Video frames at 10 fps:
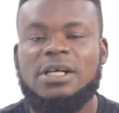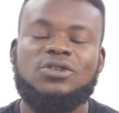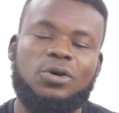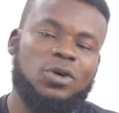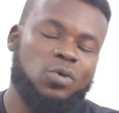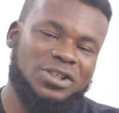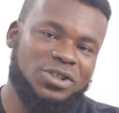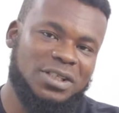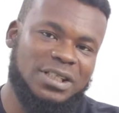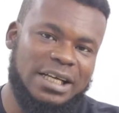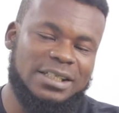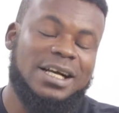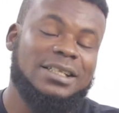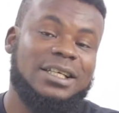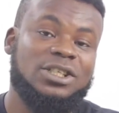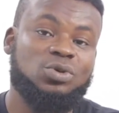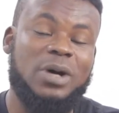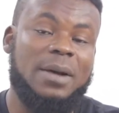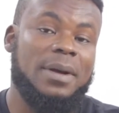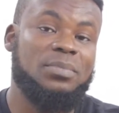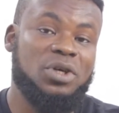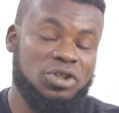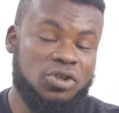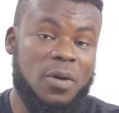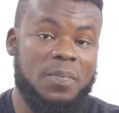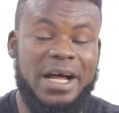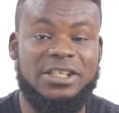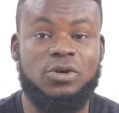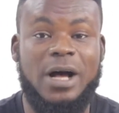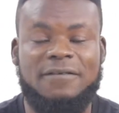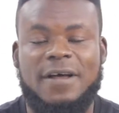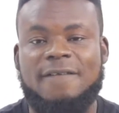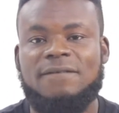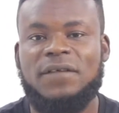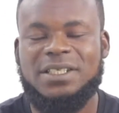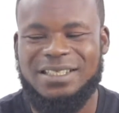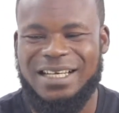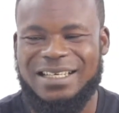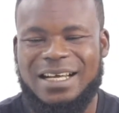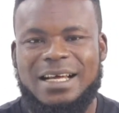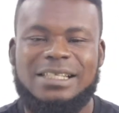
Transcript: So the question says, describe a museum that you have visited.